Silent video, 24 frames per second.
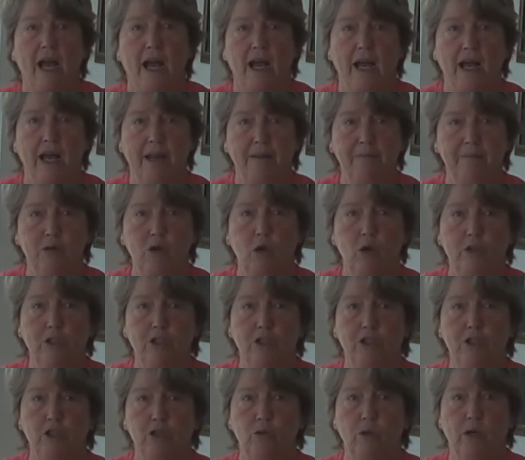I'm going
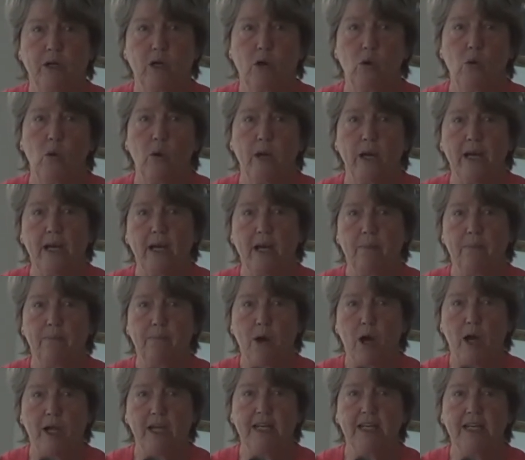to do a quick
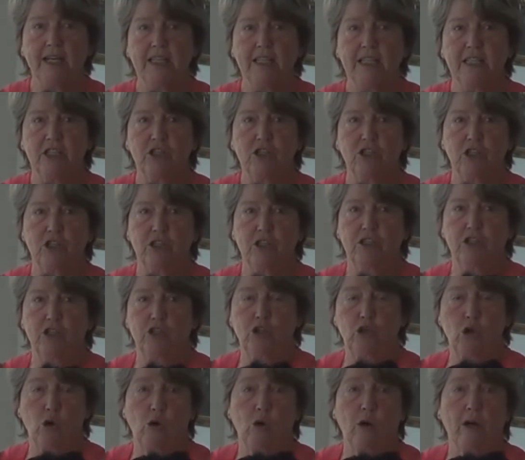body condition
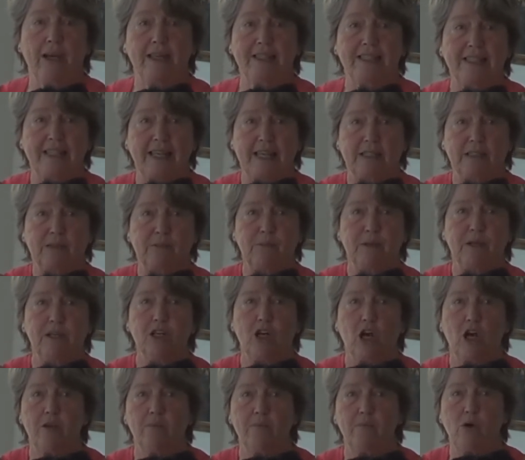score assessment
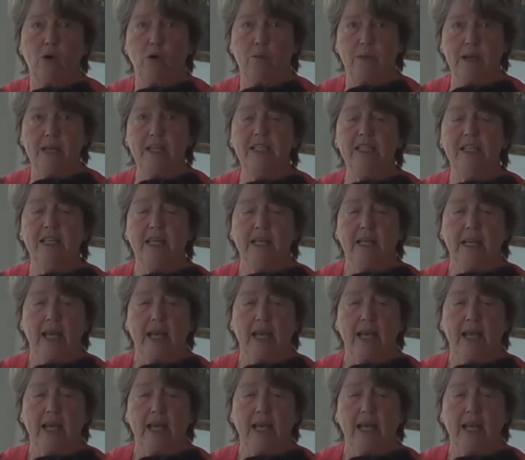on Moment.